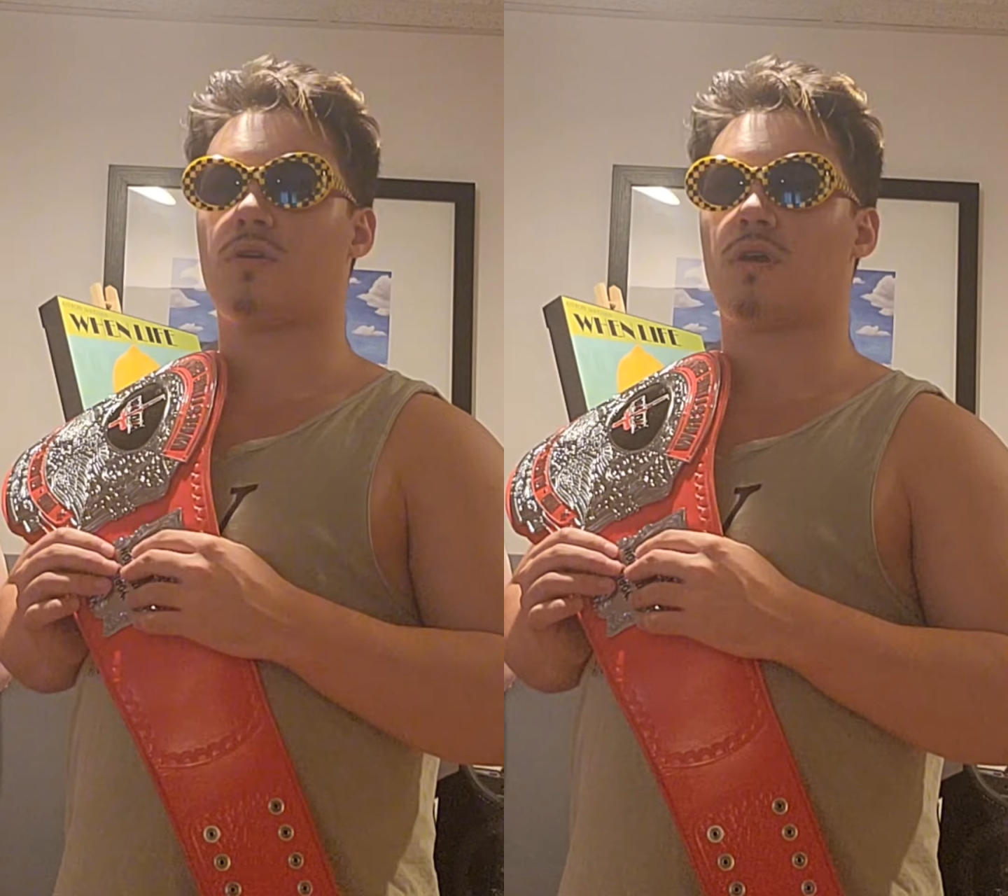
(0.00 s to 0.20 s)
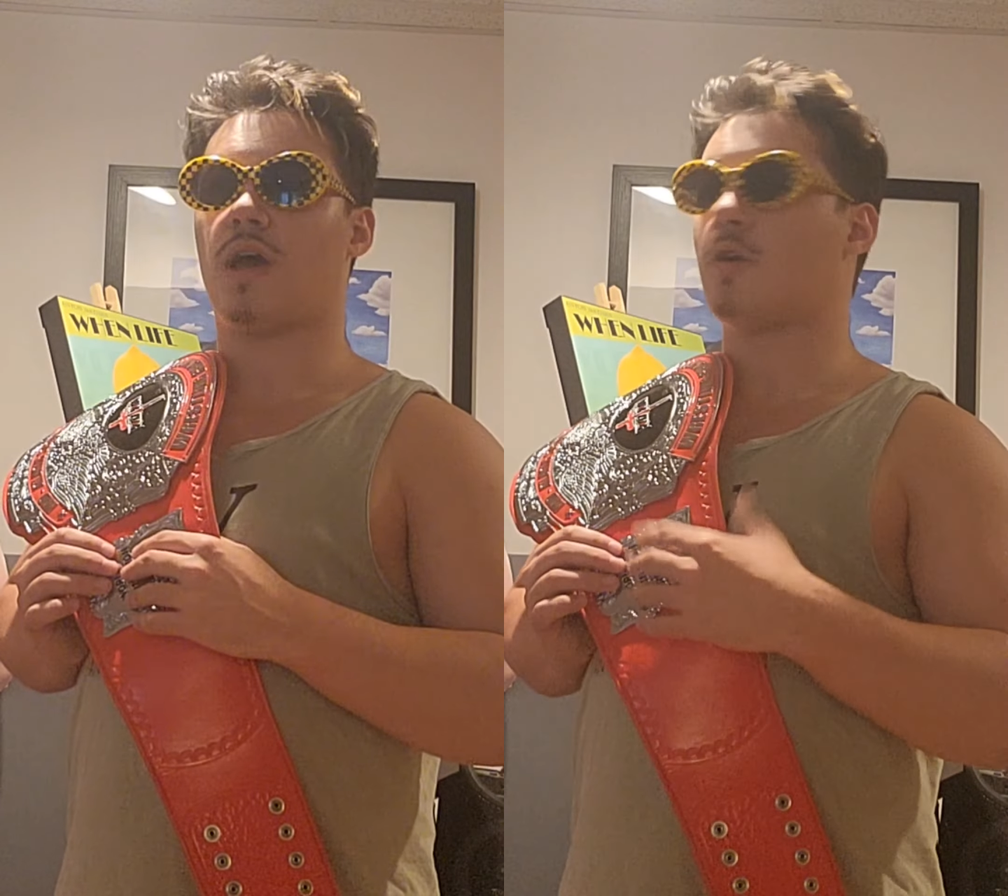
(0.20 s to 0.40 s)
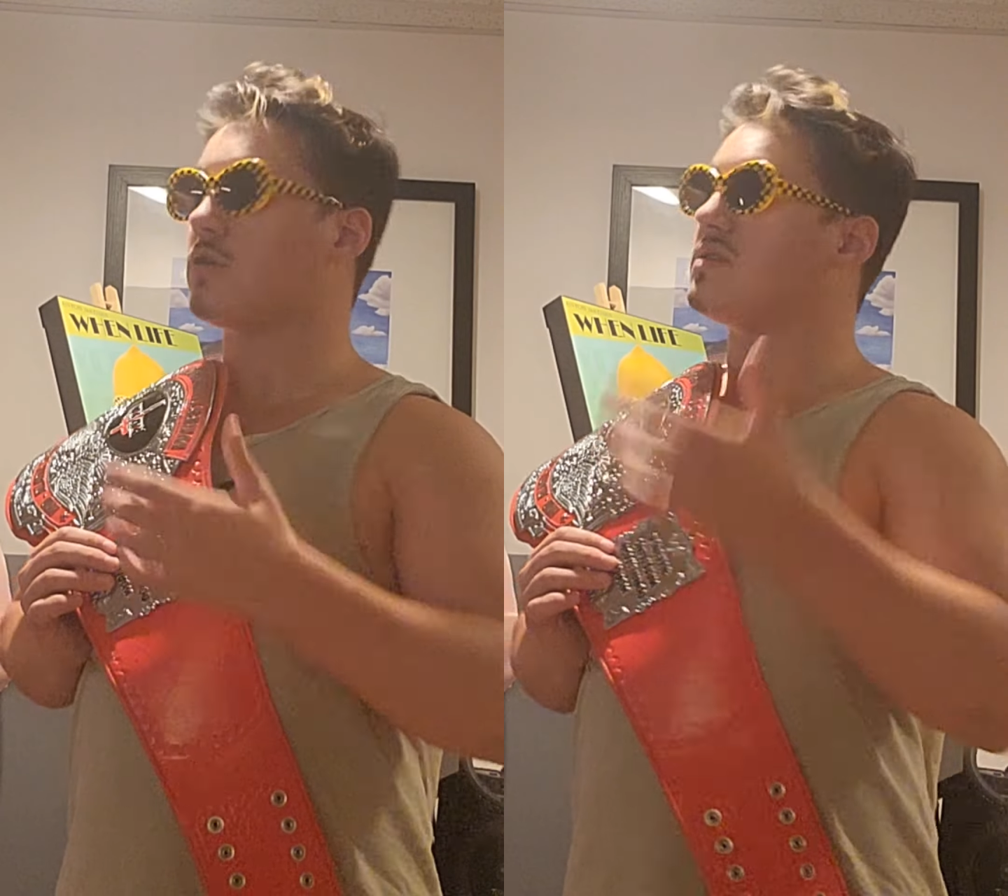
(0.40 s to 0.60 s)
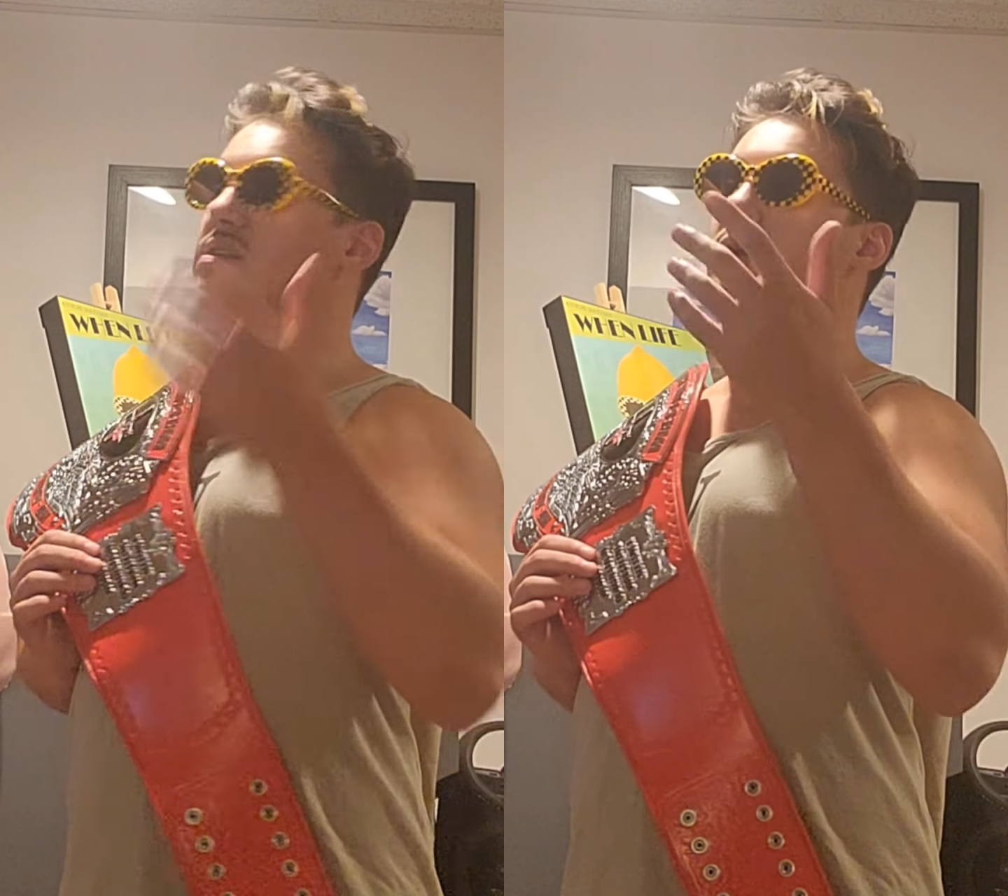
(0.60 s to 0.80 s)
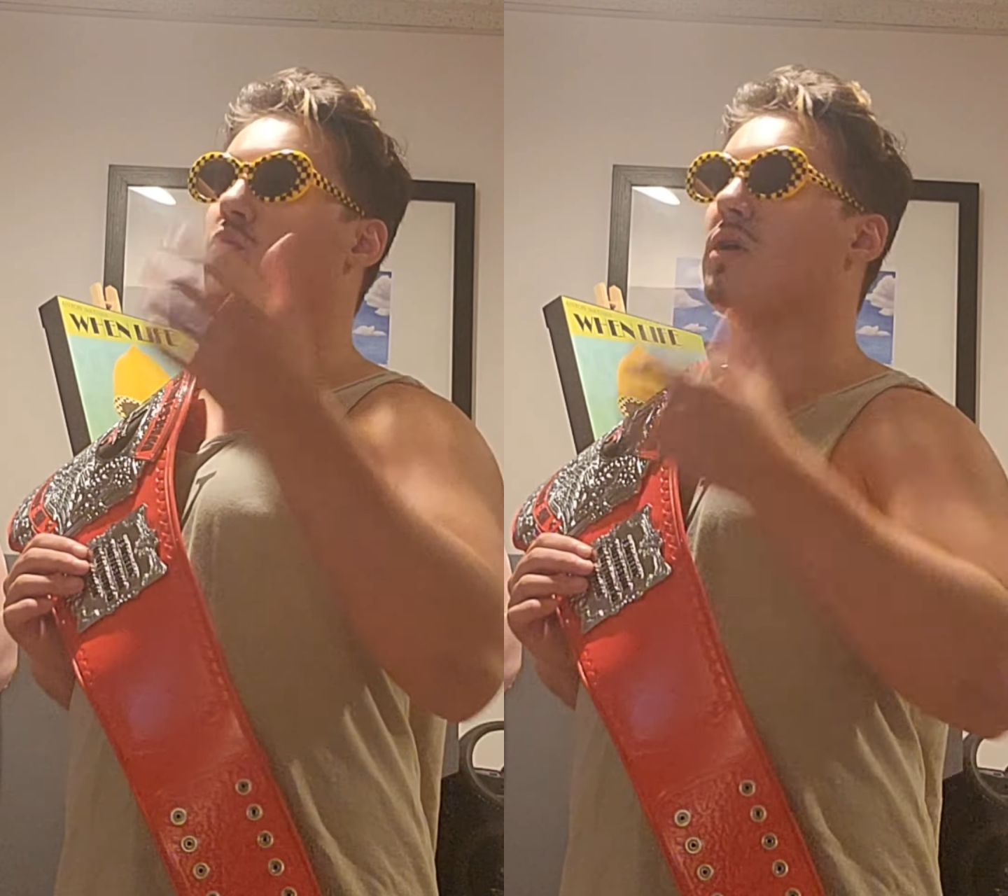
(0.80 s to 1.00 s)
I heard
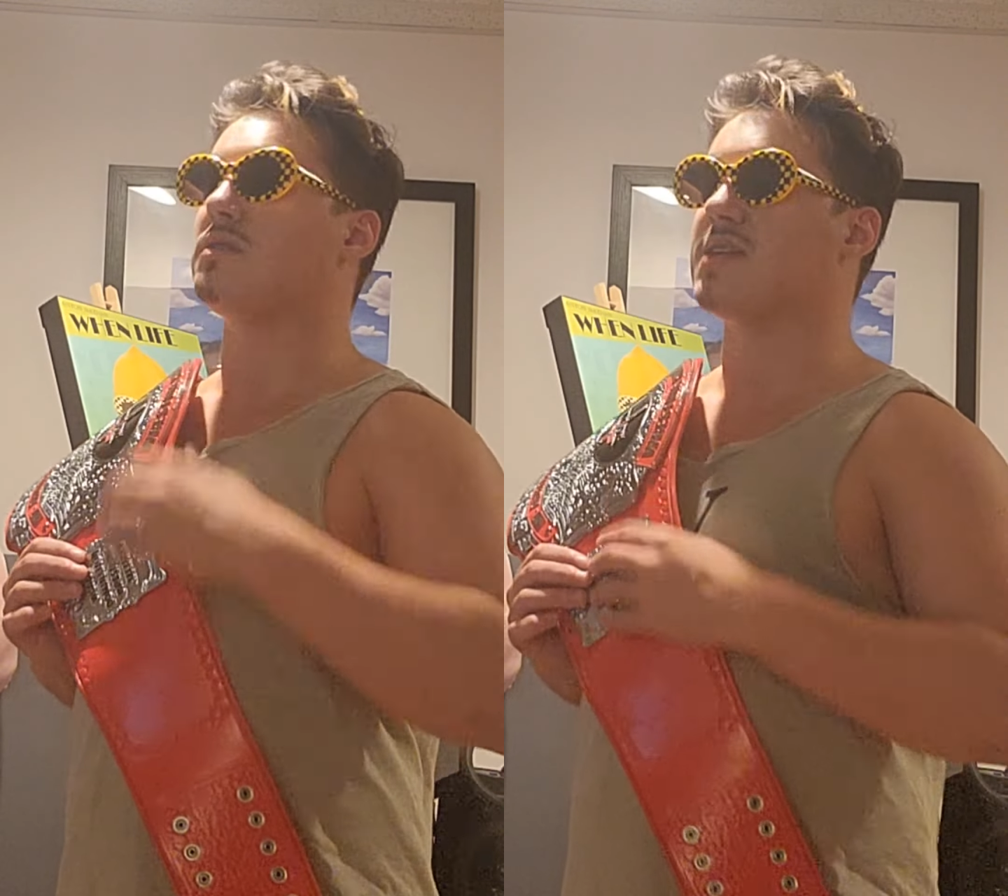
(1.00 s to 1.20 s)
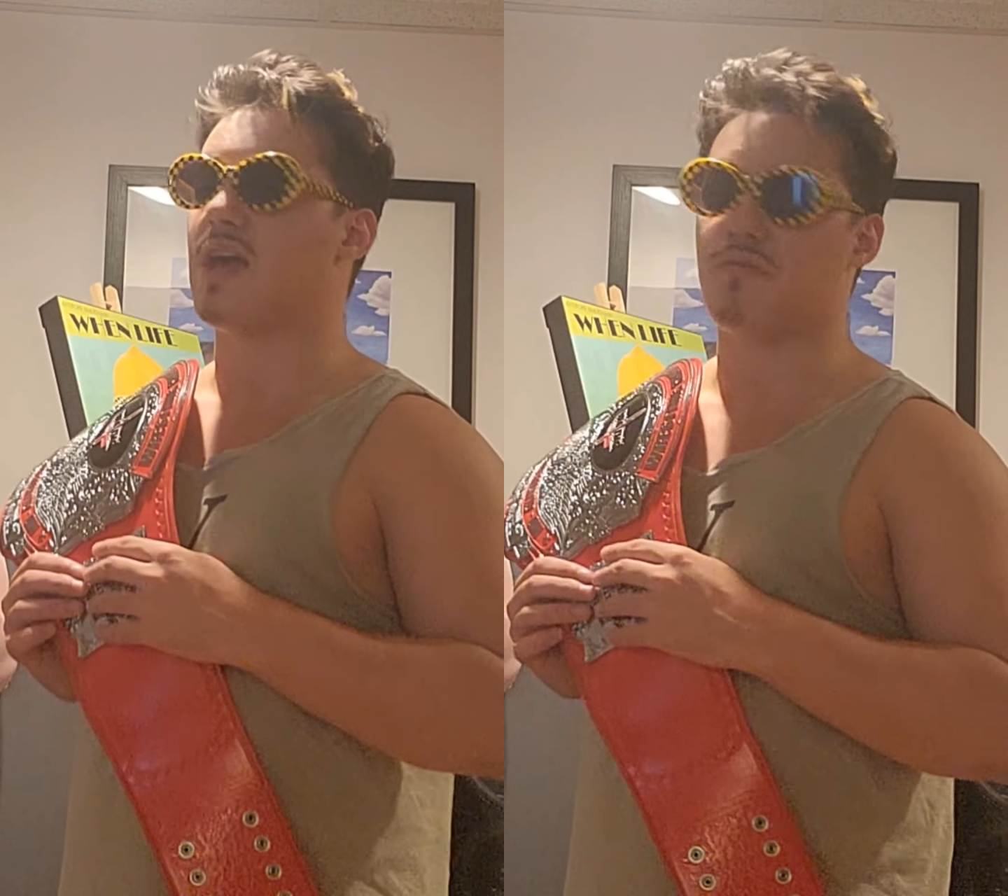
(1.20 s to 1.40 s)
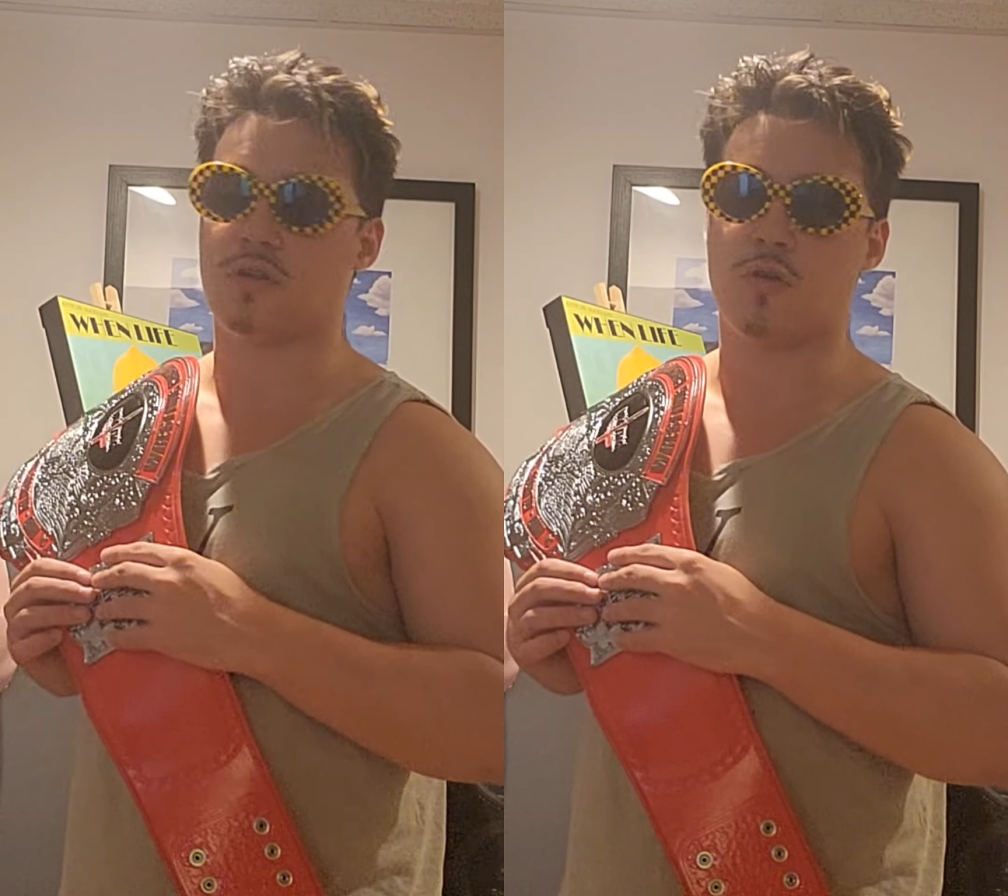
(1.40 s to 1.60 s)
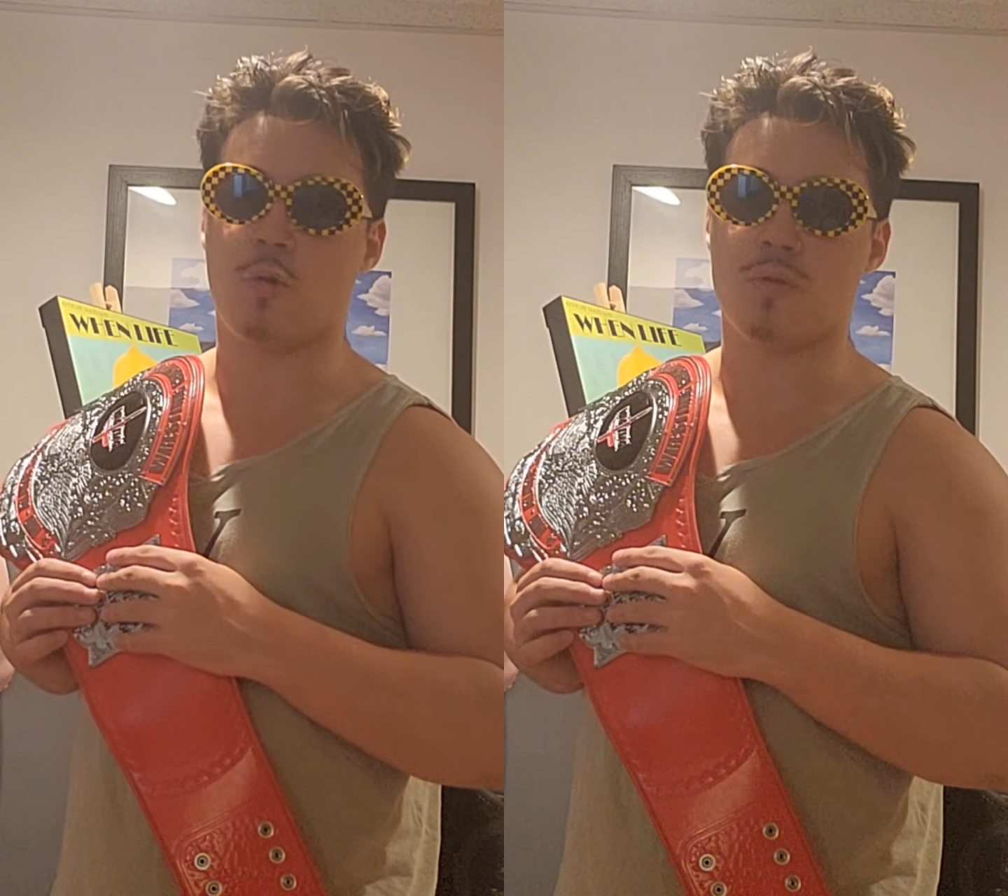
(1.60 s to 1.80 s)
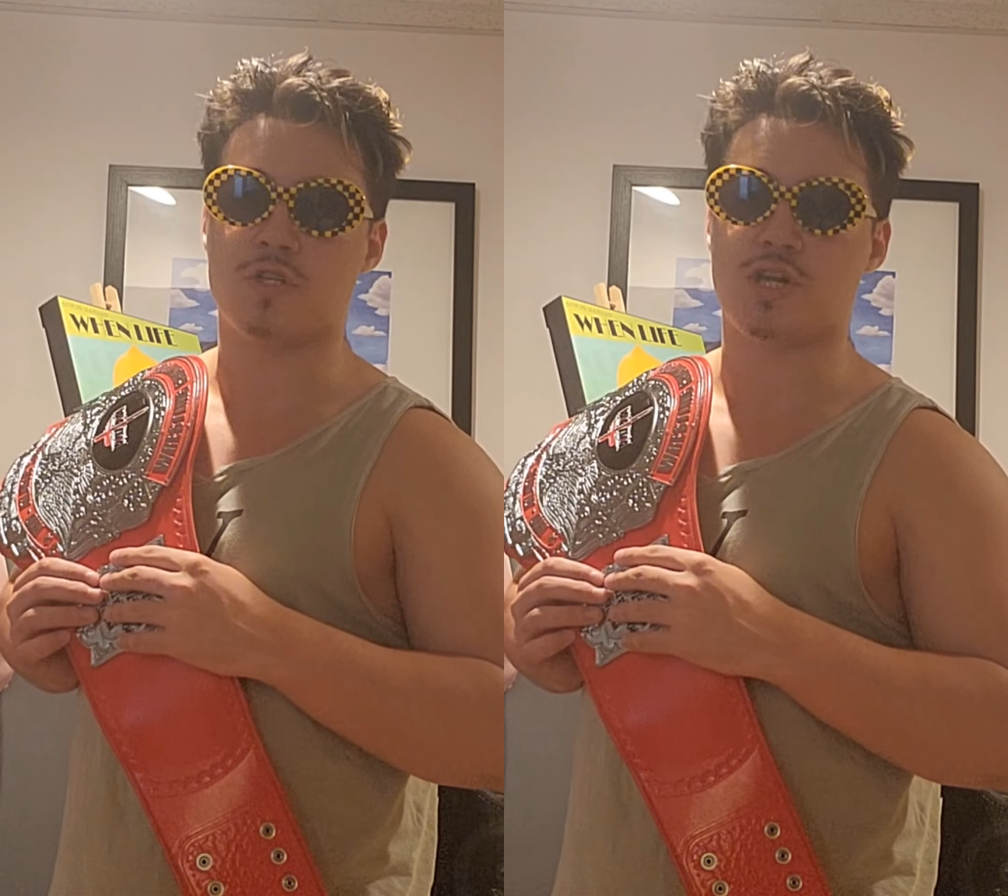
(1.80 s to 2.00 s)
Sam Wells having an
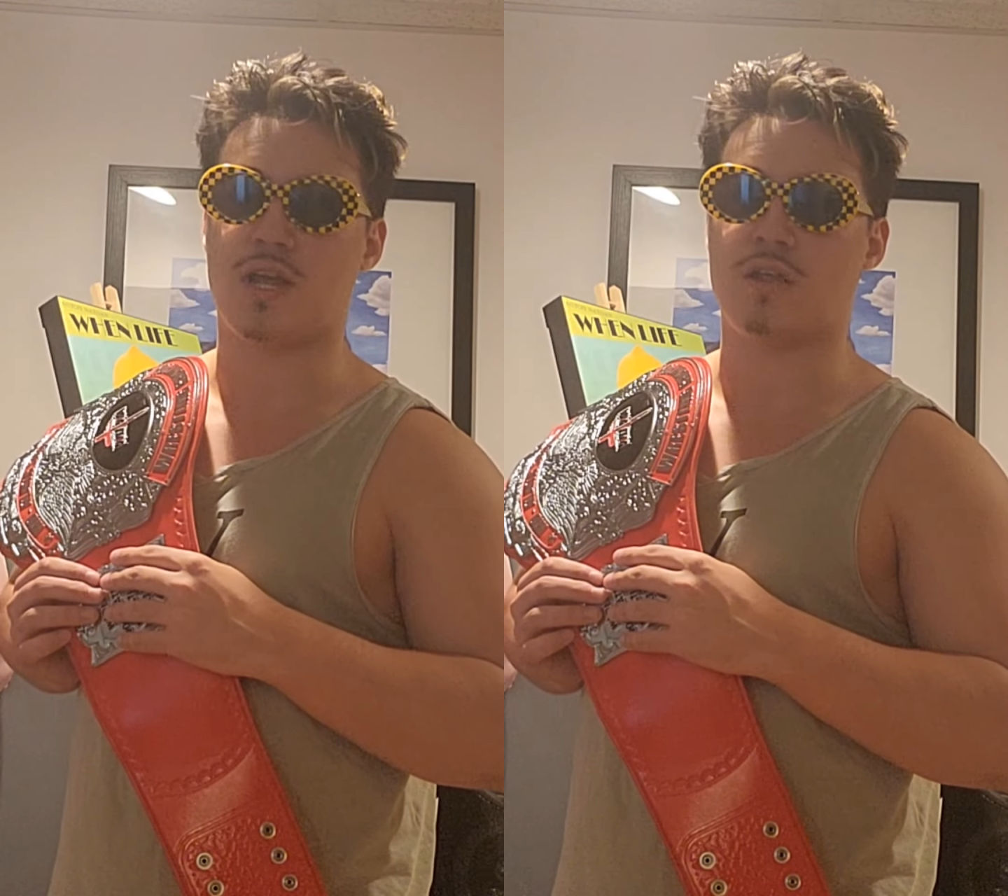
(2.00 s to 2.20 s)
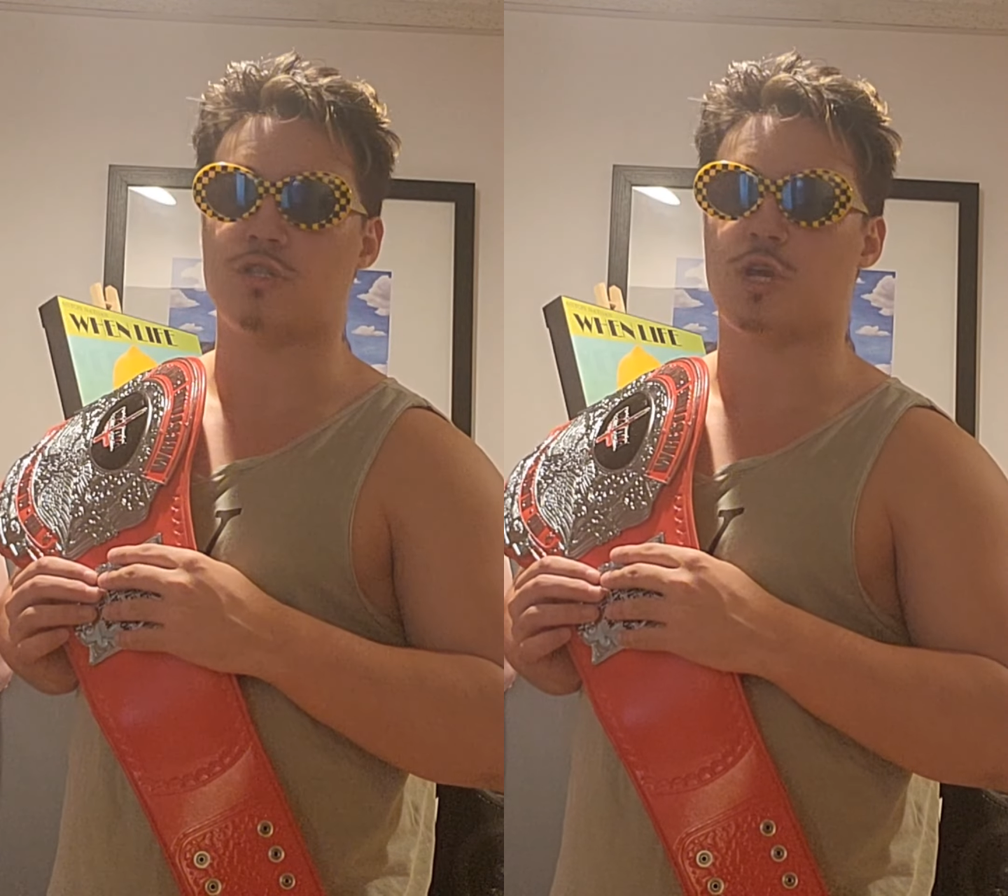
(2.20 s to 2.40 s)
open challenge